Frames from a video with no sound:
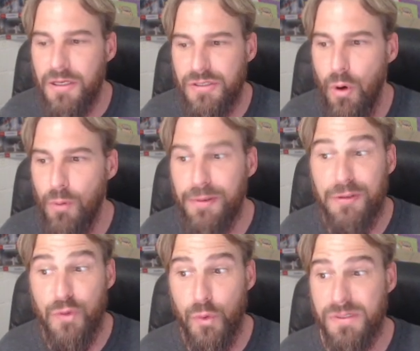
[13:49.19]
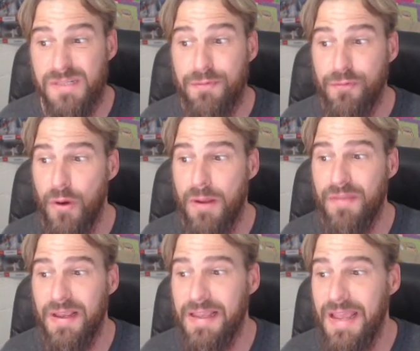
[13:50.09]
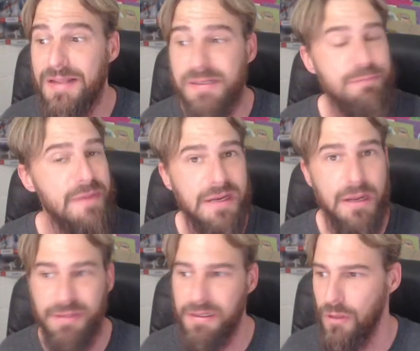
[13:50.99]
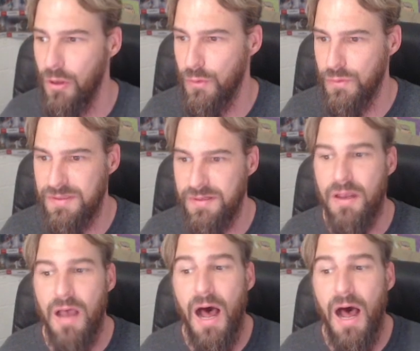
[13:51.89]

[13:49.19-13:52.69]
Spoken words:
to open doors before him that gates may not be closed.